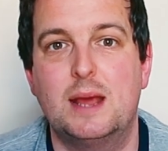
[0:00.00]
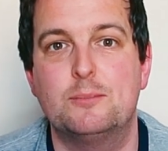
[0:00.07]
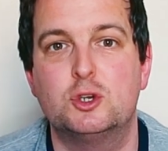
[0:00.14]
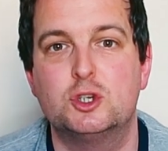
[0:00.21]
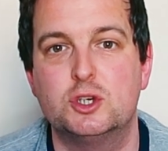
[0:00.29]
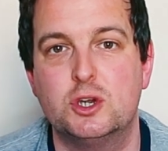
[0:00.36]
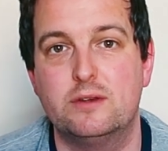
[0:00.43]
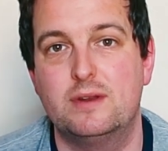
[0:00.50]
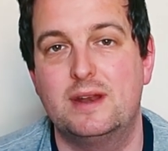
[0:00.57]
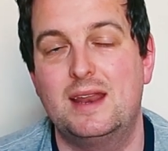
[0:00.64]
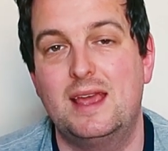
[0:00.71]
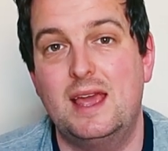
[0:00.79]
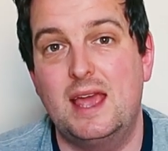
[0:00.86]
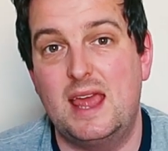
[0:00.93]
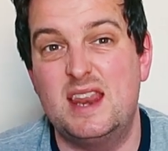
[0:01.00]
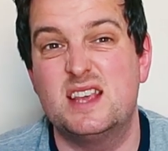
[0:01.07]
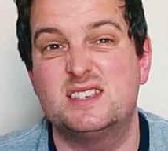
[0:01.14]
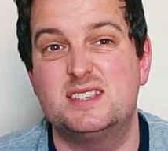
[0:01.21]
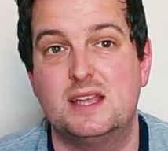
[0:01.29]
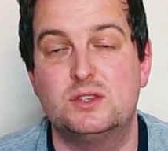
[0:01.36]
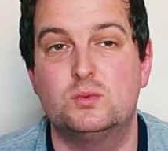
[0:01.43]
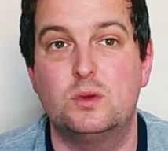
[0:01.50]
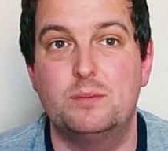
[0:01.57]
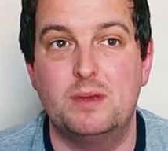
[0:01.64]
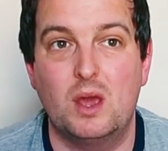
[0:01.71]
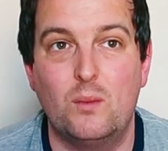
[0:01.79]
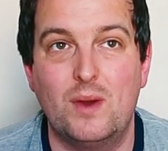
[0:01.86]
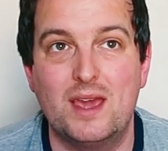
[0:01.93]
I'm sure, and in a sense would
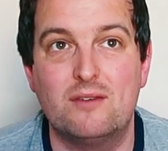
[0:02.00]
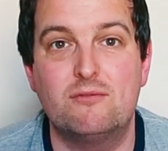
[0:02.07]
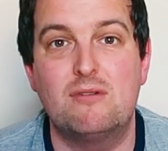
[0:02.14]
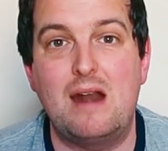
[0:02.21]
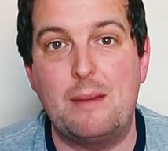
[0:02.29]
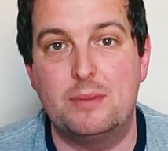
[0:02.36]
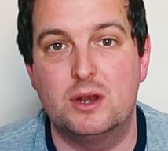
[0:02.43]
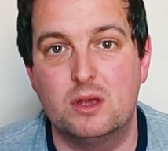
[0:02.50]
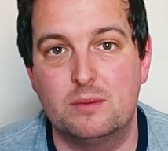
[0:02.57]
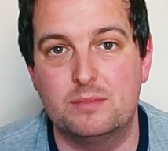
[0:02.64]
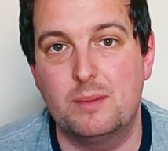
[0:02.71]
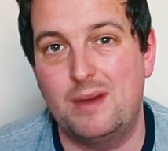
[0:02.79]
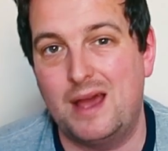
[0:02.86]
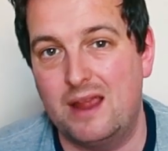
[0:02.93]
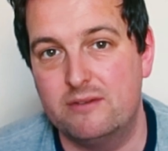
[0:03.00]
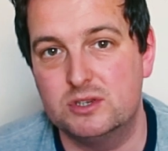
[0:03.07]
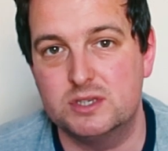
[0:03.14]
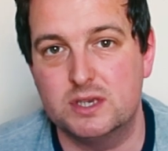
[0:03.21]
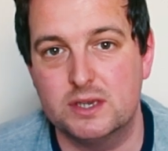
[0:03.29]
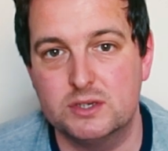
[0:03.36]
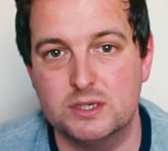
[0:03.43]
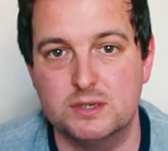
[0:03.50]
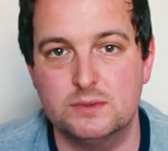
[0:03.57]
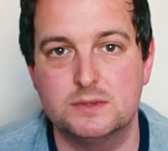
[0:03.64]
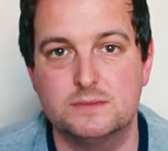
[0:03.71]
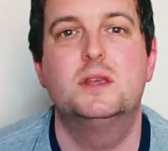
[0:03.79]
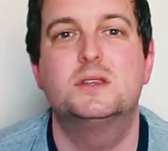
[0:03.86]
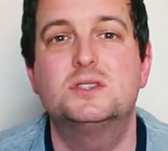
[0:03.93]
be a way of wrapping up the piracy issues.